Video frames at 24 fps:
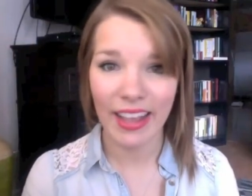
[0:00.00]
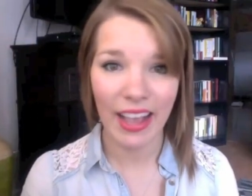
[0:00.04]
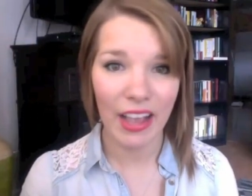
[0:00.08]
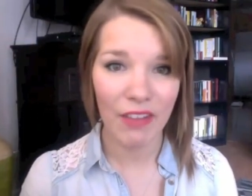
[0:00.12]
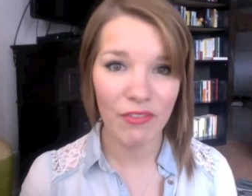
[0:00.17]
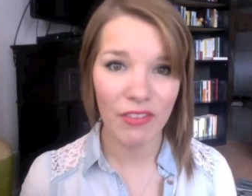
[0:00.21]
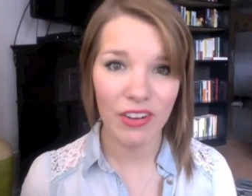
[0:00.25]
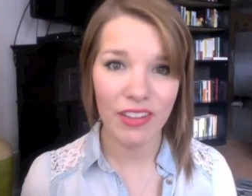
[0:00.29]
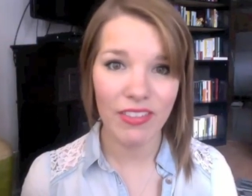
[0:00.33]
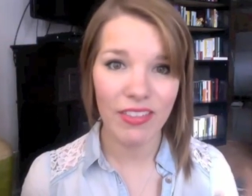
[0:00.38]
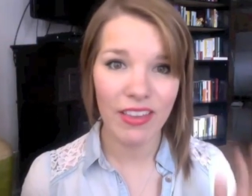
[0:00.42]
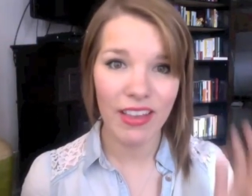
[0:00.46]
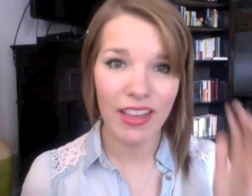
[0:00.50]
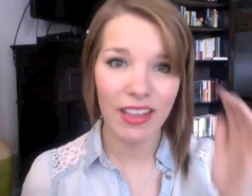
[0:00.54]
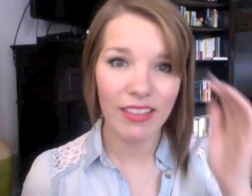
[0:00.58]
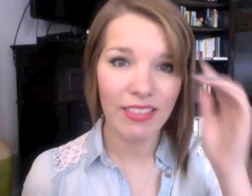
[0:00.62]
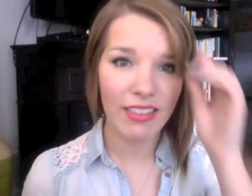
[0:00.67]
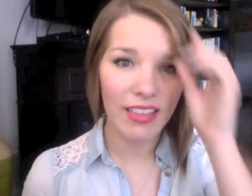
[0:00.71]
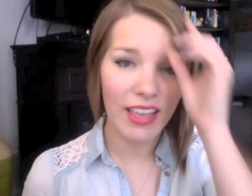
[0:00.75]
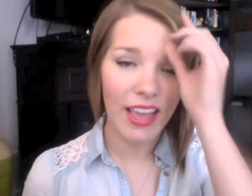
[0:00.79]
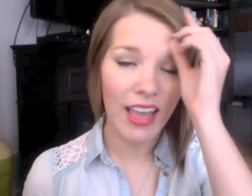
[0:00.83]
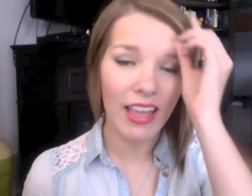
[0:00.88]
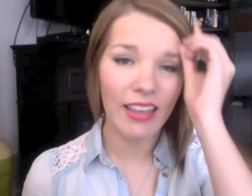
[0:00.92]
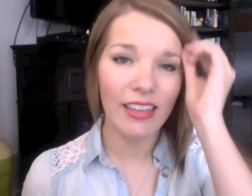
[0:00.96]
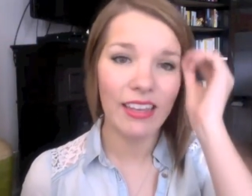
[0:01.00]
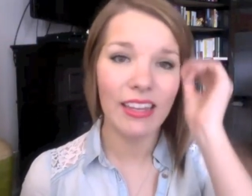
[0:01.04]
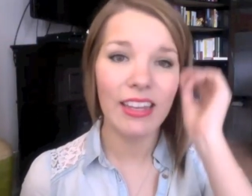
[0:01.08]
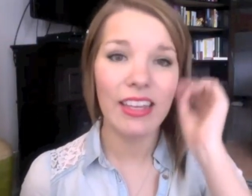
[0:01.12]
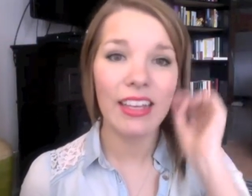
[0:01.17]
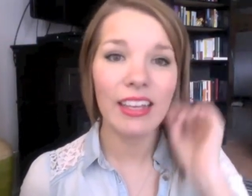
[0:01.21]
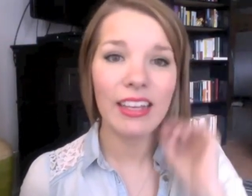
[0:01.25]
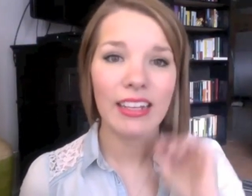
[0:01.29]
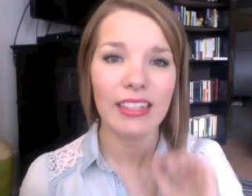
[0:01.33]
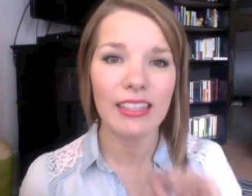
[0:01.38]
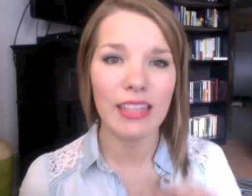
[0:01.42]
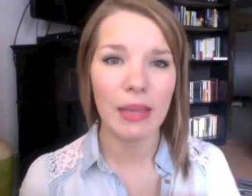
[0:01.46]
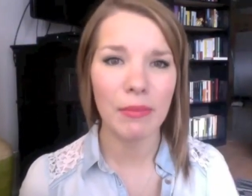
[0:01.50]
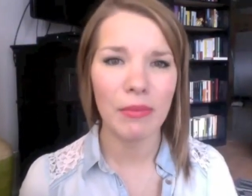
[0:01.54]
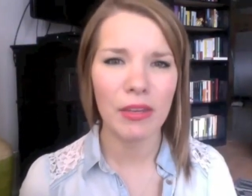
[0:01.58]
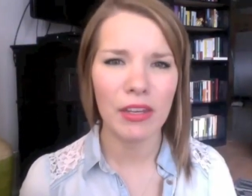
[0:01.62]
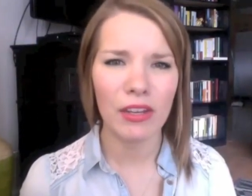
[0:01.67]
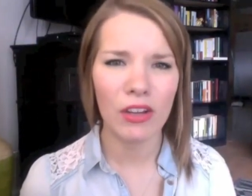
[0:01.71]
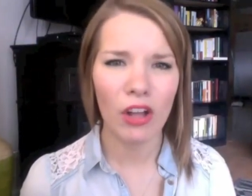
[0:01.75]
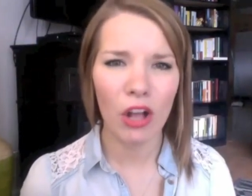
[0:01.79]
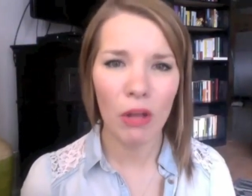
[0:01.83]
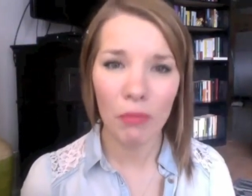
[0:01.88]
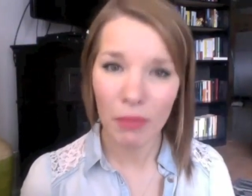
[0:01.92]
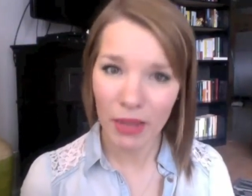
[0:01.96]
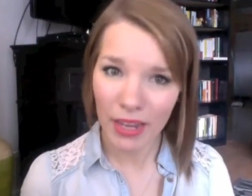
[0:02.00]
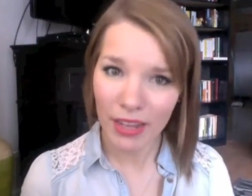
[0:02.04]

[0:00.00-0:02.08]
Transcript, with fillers: everything at the end and he accepted it all.